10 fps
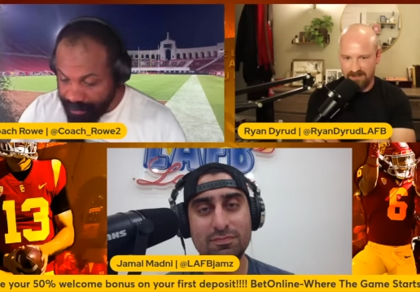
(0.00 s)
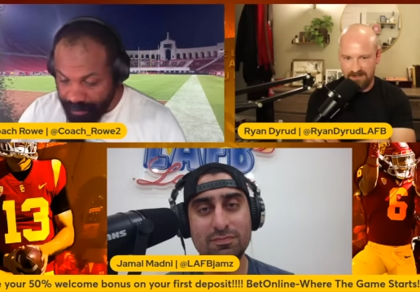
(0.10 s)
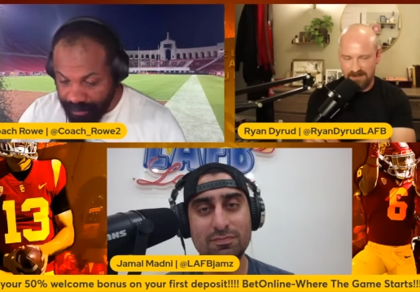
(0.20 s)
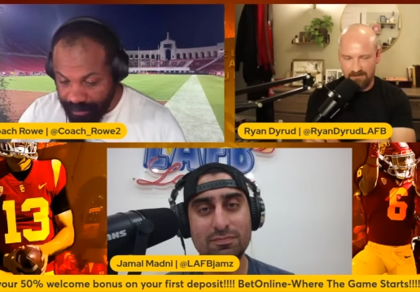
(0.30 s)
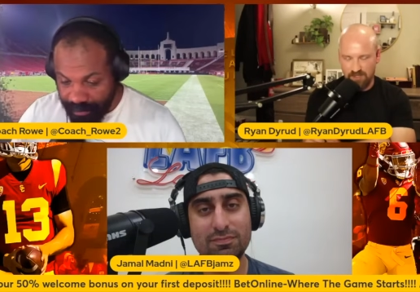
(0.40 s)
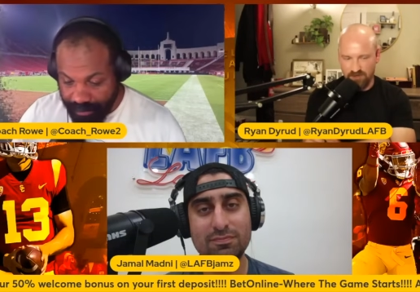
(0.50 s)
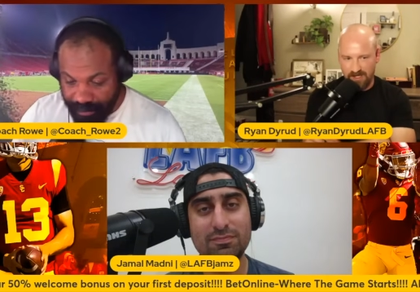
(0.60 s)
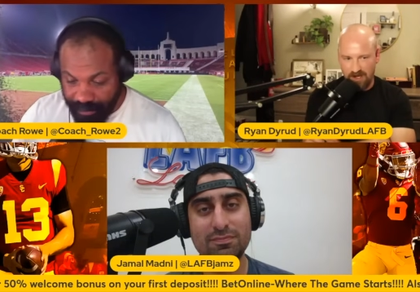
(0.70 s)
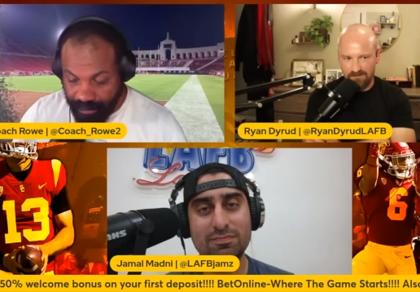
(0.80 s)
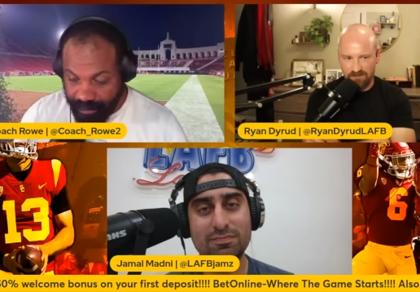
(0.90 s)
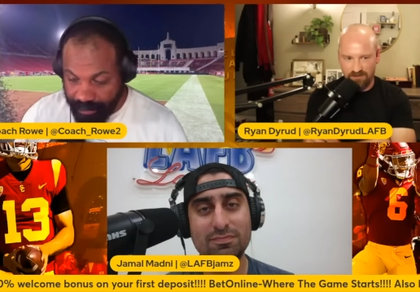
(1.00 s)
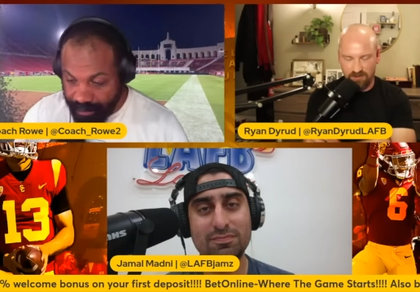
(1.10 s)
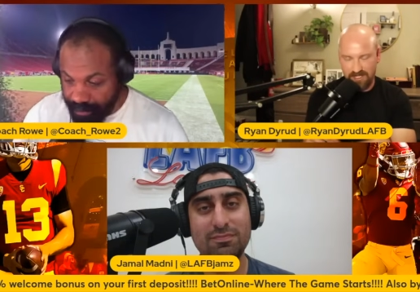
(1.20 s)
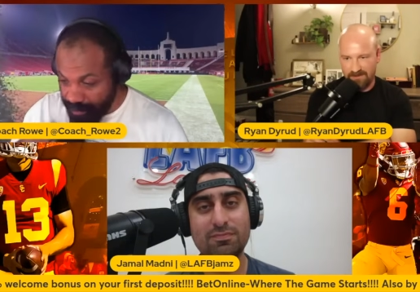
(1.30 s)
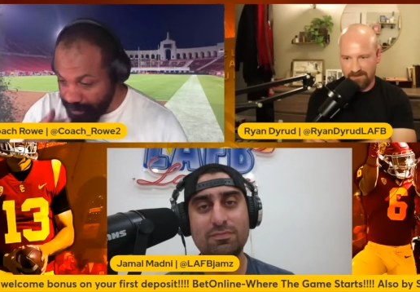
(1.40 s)
Speaker 1: I'm sure they offered
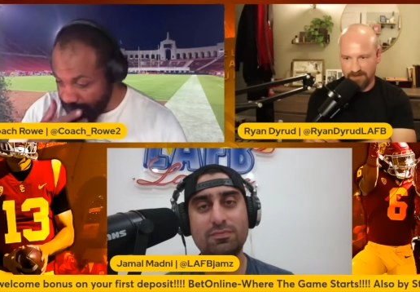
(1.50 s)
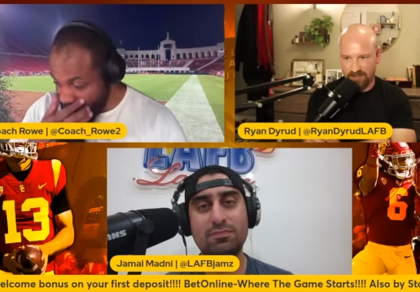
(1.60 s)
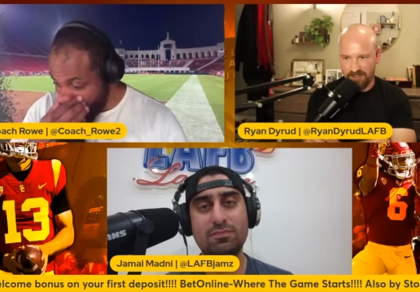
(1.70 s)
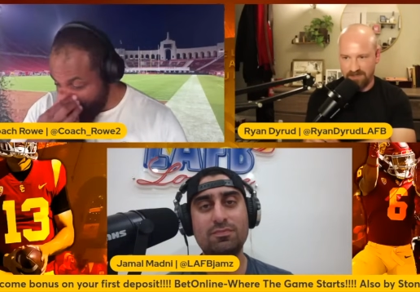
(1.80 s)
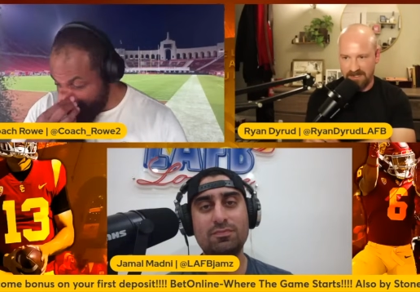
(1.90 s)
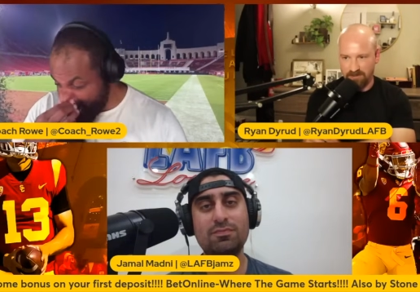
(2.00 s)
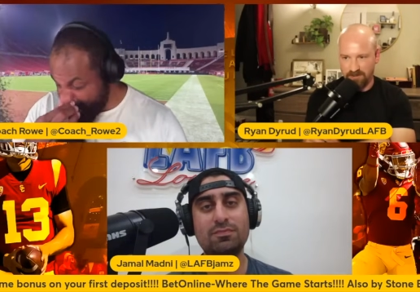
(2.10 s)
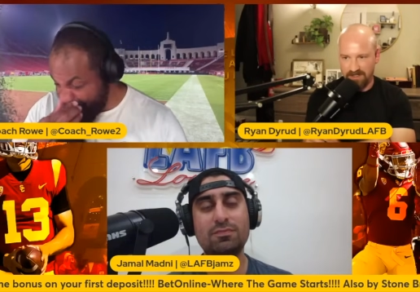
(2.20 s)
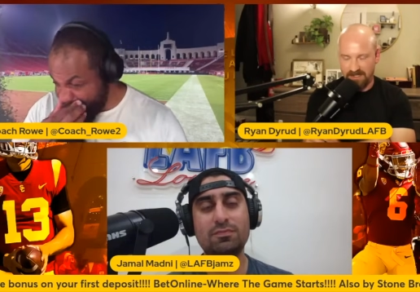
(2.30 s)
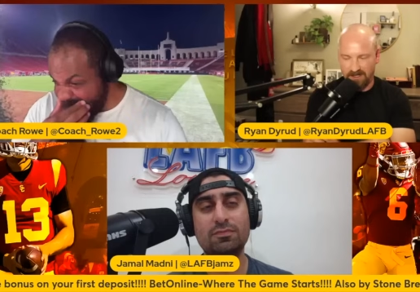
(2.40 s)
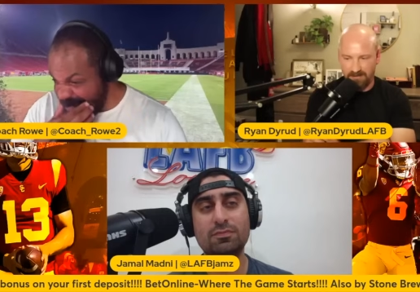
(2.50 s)
Lewis. I haven't even looked, but they haven't really been on.